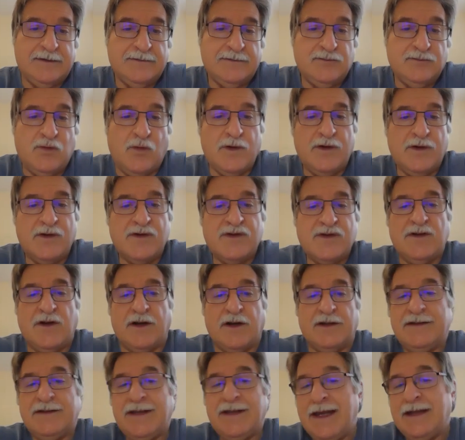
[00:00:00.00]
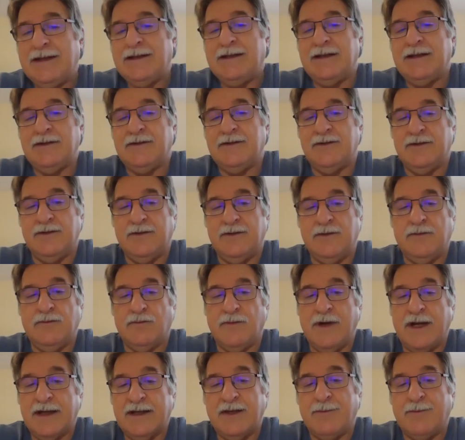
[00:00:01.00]
lawyers are tending to
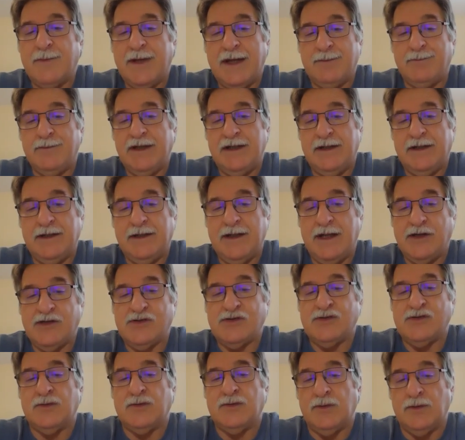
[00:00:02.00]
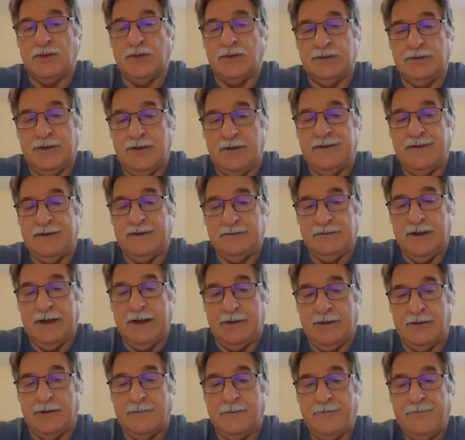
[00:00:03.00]
recommend mediation earlier than
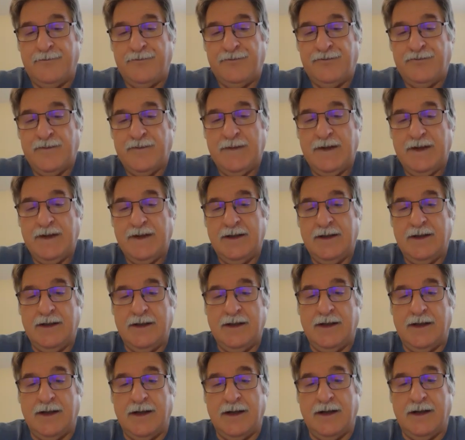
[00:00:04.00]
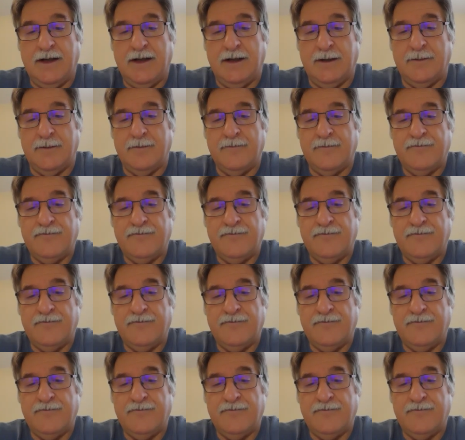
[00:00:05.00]
later. Um,